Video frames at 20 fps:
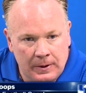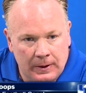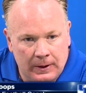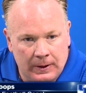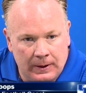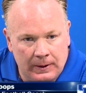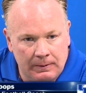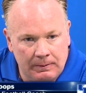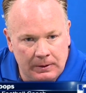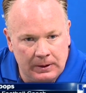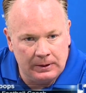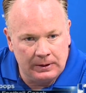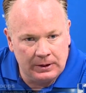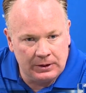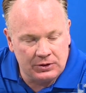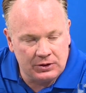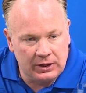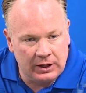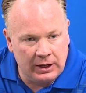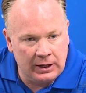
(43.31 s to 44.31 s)
Uh, in
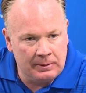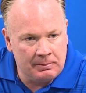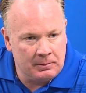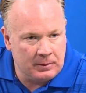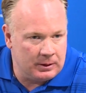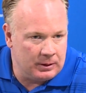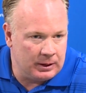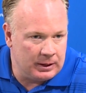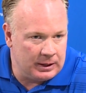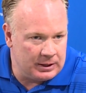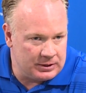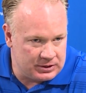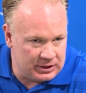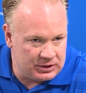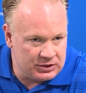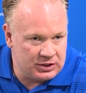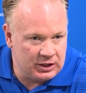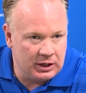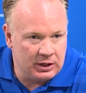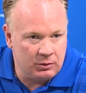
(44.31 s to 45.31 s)
this game, uh, as I
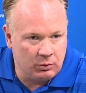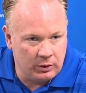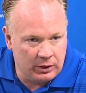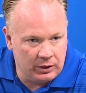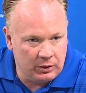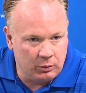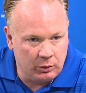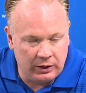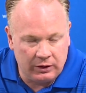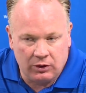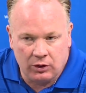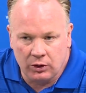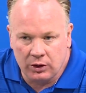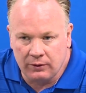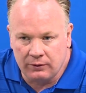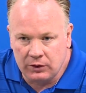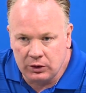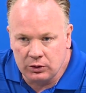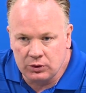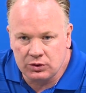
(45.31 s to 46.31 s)
said, we, we could
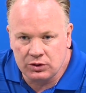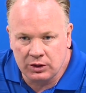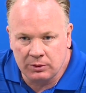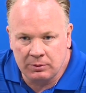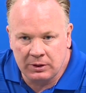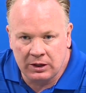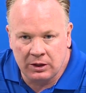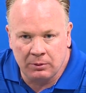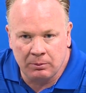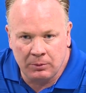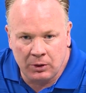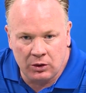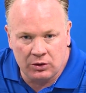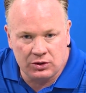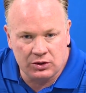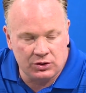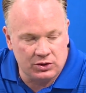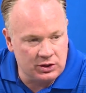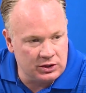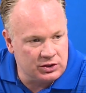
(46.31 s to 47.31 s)
have used him in an
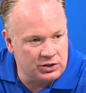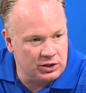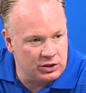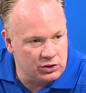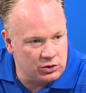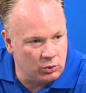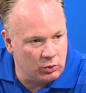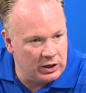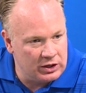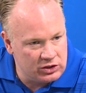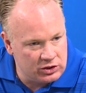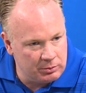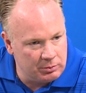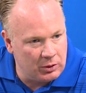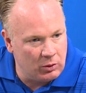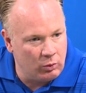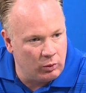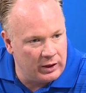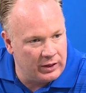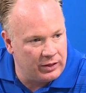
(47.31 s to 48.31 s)
emergency situation, but
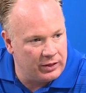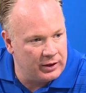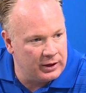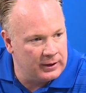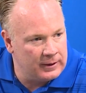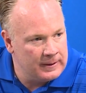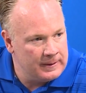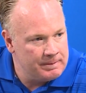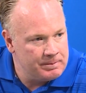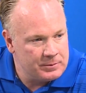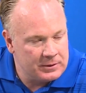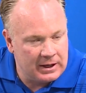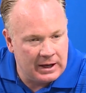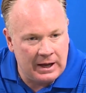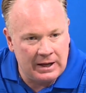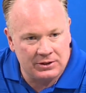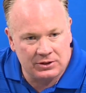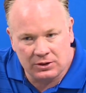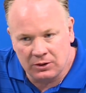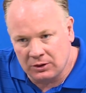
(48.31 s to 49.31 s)
with the
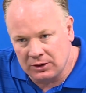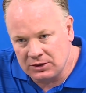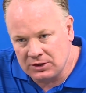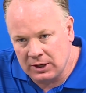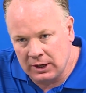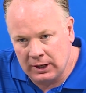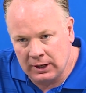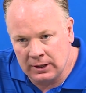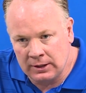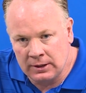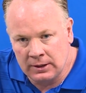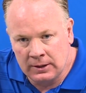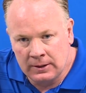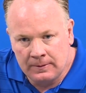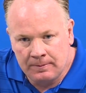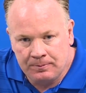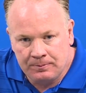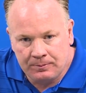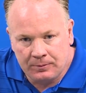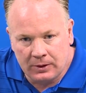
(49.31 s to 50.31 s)
cast on his hand,
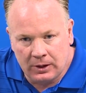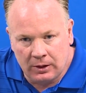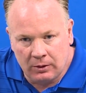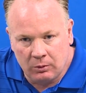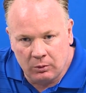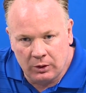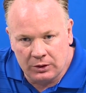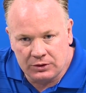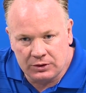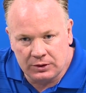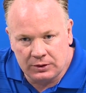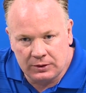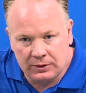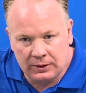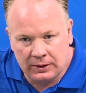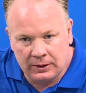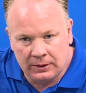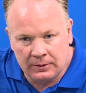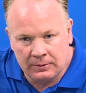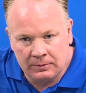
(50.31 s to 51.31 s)
uh, wasn't
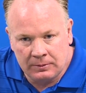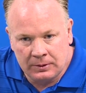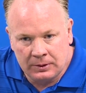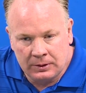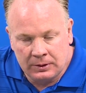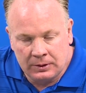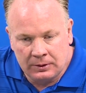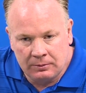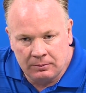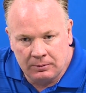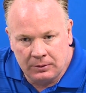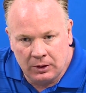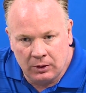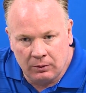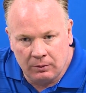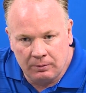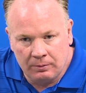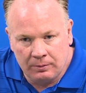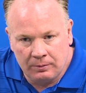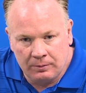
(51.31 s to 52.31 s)
uh, you
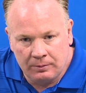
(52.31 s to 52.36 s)
know